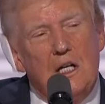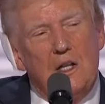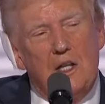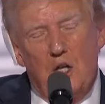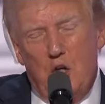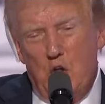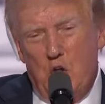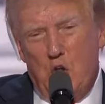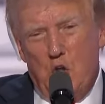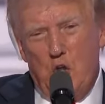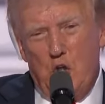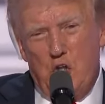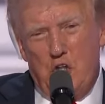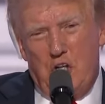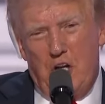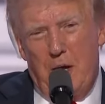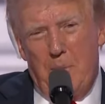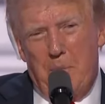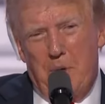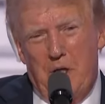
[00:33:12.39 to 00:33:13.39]
The insurance
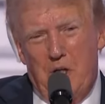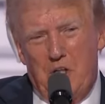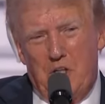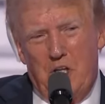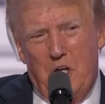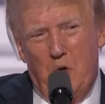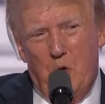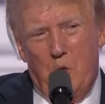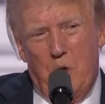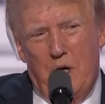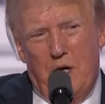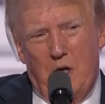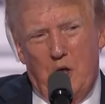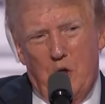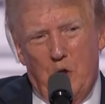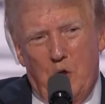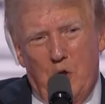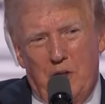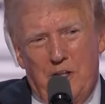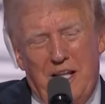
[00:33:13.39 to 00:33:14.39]
companies didn't want to
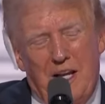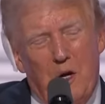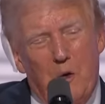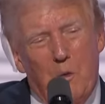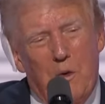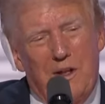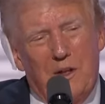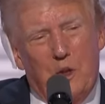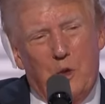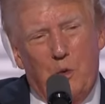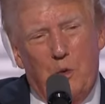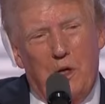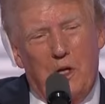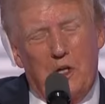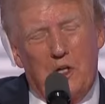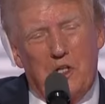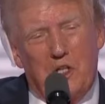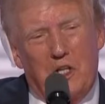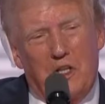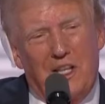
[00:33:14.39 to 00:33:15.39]
do it. They didn't want the
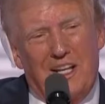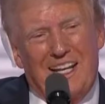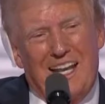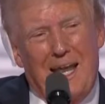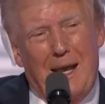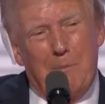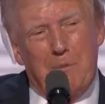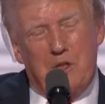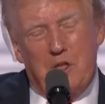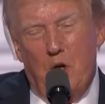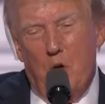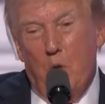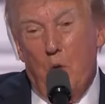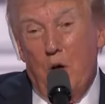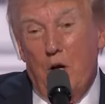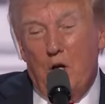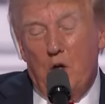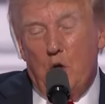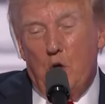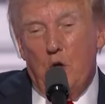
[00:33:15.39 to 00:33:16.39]
risk. The labs didn't
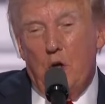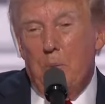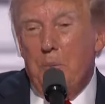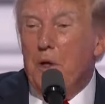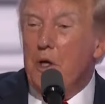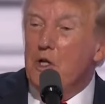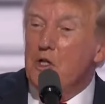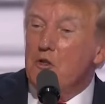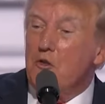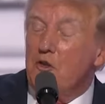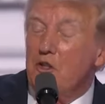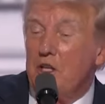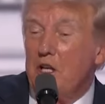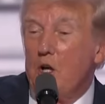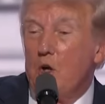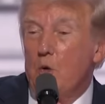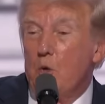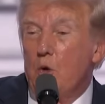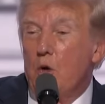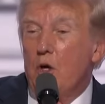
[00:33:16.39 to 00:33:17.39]
want to do it because if it
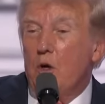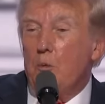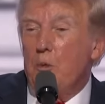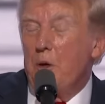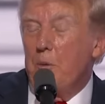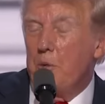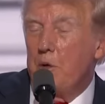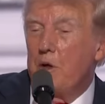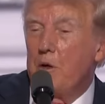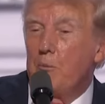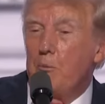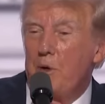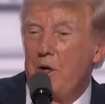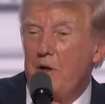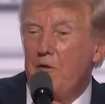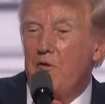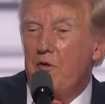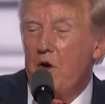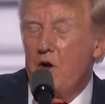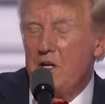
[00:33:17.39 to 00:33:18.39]
didn't work, people are
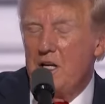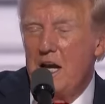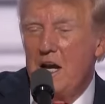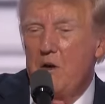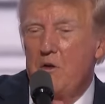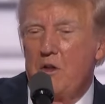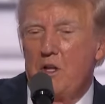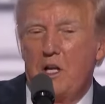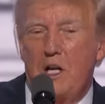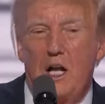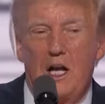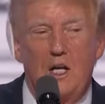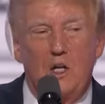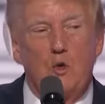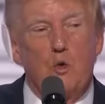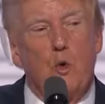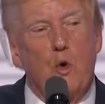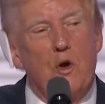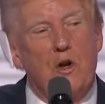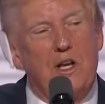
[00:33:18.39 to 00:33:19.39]
pretty far down the line
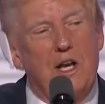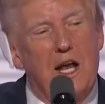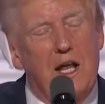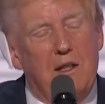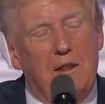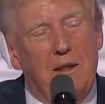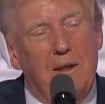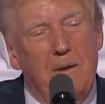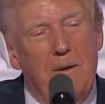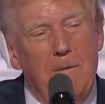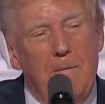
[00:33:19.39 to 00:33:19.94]
toward death.